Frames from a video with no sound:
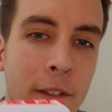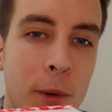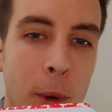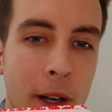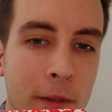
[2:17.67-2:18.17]

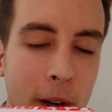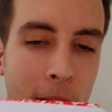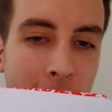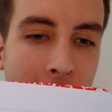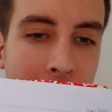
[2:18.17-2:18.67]
every one of
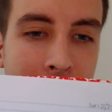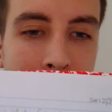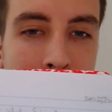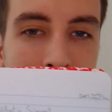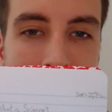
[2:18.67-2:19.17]
our
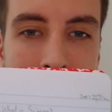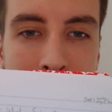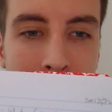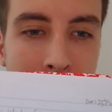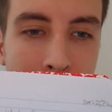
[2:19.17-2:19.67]
activities
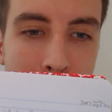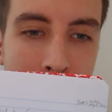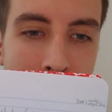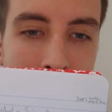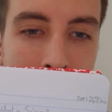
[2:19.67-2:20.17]
in
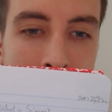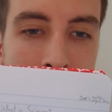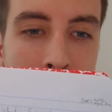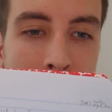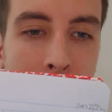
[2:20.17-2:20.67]
Nearpod,
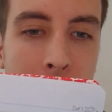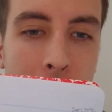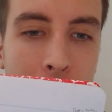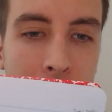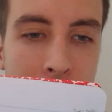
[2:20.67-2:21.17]

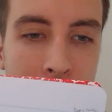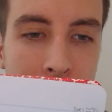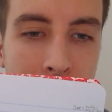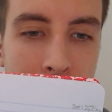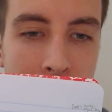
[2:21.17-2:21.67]
which
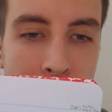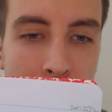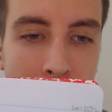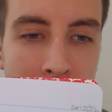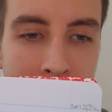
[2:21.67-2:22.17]
is
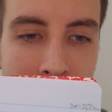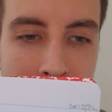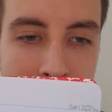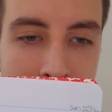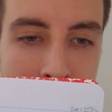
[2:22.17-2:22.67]
what is
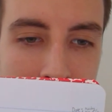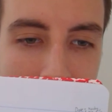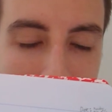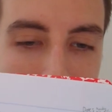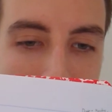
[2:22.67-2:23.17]
science for this
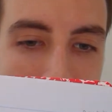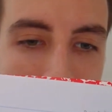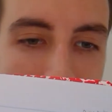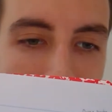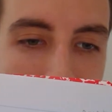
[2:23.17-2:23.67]
one.
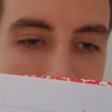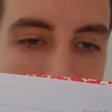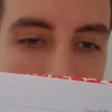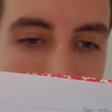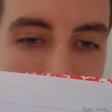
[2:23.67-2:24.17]
Here
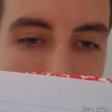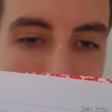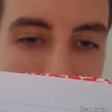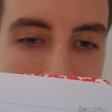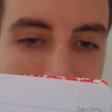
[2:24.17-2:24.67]
is
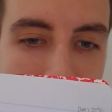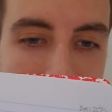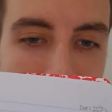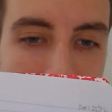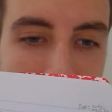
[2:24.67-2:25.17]
science, the
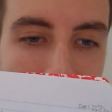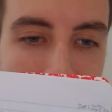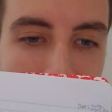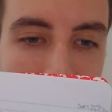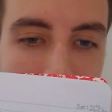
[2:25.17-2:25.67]
state of
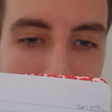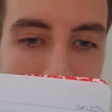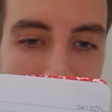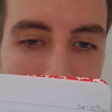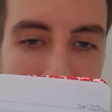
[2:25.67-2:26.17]
knowing,
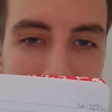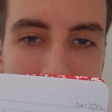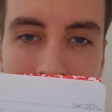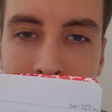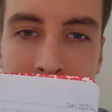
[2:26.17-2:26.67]
and I've just
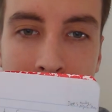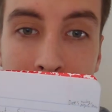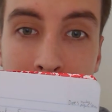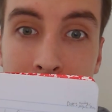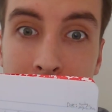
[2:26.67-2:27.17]
taken
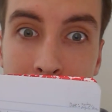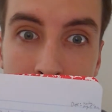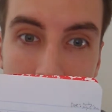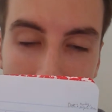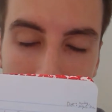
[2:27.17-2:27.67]
down some
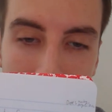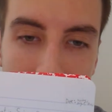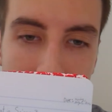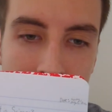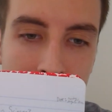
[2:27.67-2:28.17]
short
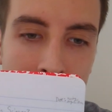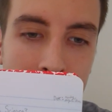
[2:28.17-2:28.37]
notes